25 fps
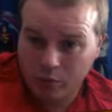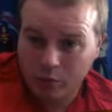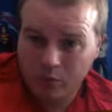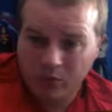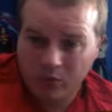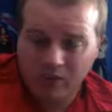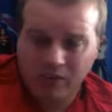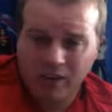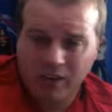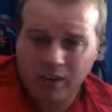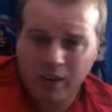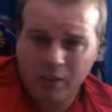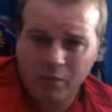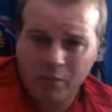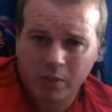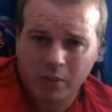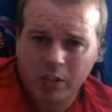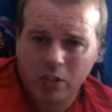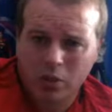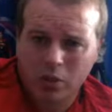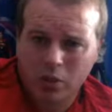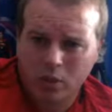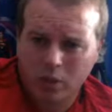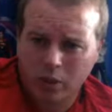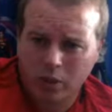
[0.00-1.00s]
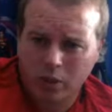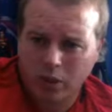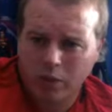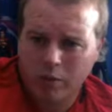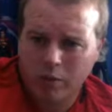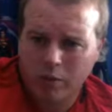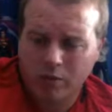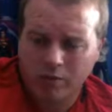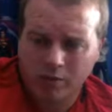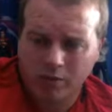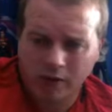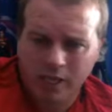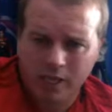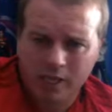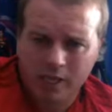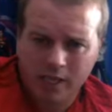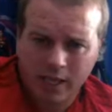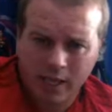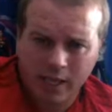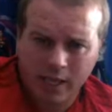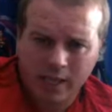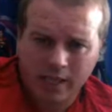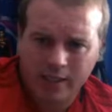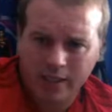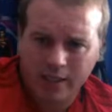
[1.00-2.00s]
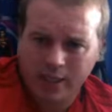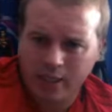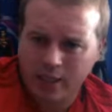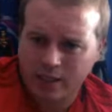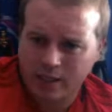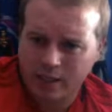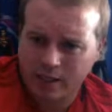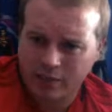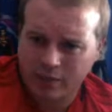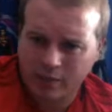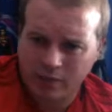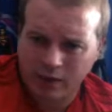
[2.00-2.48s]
Van der Beek is coming on with fresh legs against